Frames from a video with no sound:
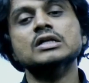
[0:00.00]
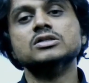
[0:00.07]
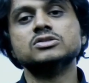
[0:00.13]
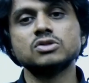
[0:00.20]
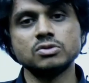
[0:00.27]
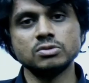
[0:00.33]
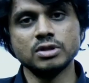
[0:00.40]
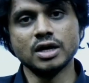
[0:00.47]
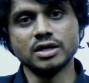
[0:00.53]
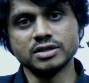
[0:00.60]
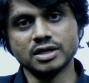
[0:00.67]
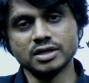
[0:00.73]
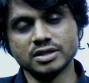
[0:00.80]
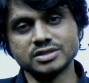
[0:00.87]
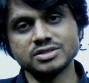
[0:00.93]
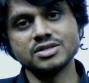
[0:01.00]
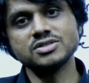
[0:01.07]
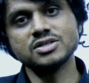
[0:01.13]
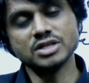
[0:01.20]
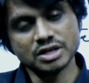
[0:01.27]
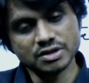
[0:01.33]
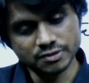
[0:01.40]
So that's the
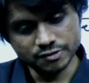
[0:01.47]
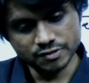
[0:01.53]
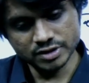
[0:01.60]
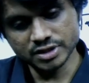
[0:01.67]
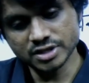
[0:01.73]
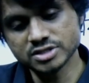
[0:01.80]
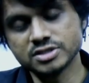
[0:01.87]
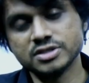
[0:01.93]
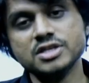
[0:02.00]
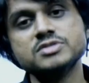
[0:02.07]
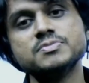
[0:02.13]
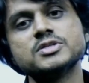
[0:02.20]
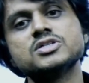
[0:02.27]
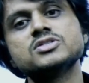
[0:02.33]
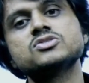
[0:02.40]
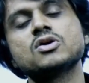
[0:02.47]
reason even these measures